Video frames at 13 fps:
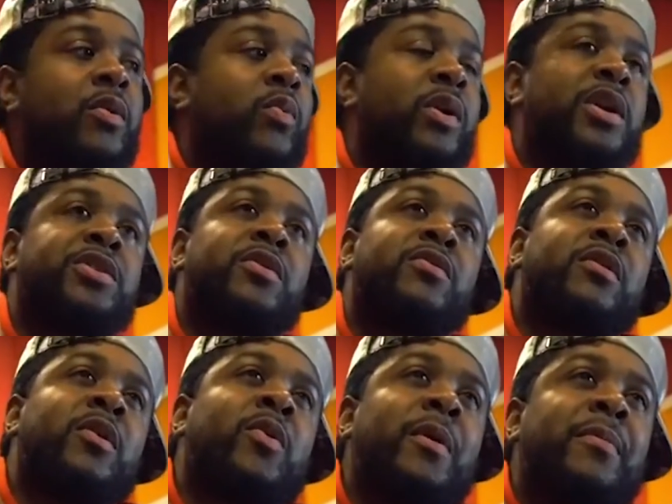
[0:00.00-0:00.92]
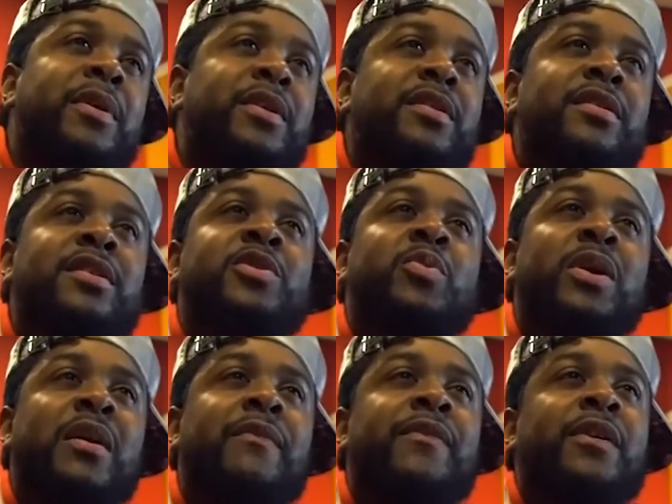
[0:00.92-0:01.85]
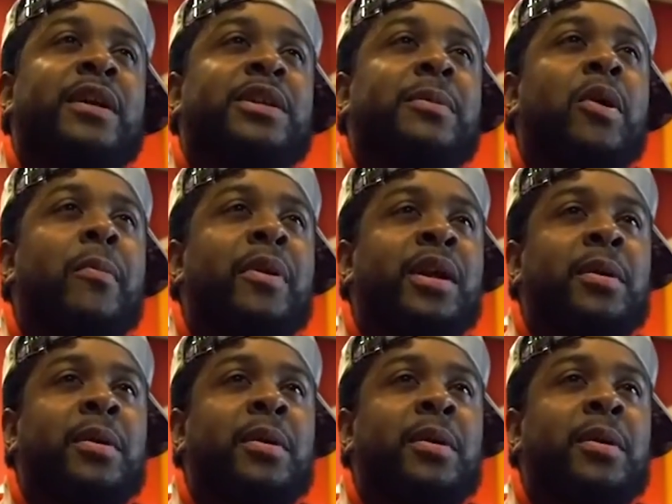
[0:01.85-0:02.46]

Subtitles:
when I turn on equipment, is what I feel at the moment.